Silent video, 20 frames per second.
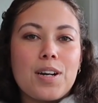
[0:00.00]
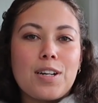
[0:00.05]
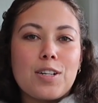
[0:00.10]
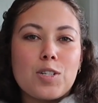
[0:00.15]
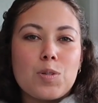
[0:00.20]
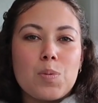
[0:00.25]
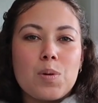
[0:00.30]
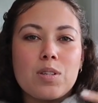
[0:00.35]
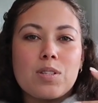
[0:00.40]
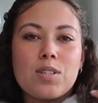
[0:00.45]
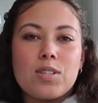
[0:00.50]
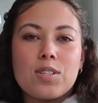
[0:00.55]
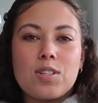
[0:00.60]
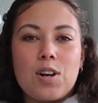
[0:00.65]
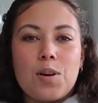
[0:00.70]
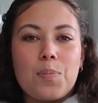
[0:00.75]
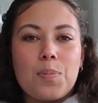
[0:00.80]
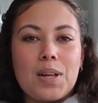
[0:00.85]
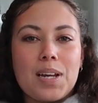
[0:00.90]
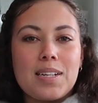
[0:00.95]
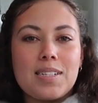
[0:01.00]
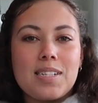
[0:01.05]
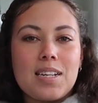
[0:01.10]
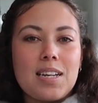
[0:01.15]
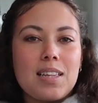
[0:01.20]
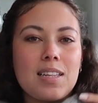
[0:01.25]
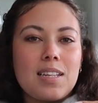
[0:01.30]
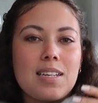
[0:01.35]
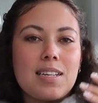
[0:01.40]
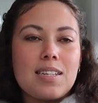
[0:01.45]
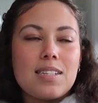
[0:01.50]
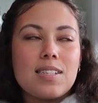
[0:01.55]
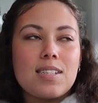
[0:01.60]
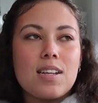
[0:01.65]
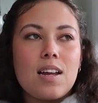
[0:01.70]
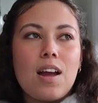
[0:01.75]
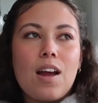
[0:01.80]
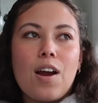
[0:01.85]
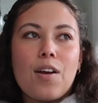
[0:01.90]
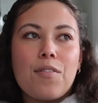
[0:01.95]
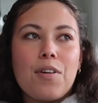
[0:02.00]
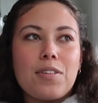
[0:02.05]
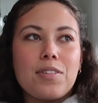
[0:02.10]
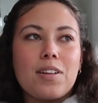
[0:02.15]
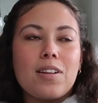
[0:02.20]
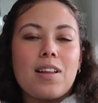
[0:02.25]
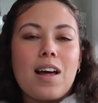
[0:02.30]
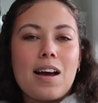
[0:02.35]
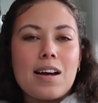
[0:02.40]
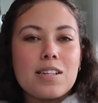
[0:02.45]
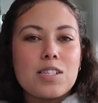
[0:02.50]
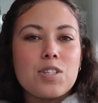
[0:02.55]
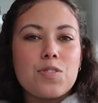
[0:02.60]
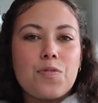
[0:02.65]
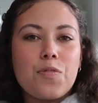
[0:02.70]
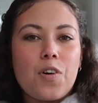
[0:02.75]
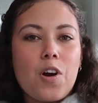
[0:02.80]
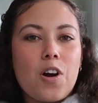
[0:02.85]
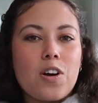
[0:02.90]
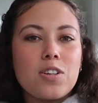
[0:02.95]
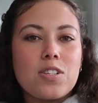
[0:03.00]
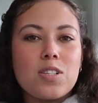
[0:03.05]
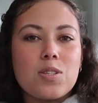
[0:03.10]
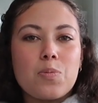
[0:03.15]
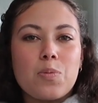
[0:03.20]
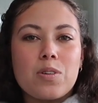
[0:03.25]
You're supposed to start planting these around the last frost.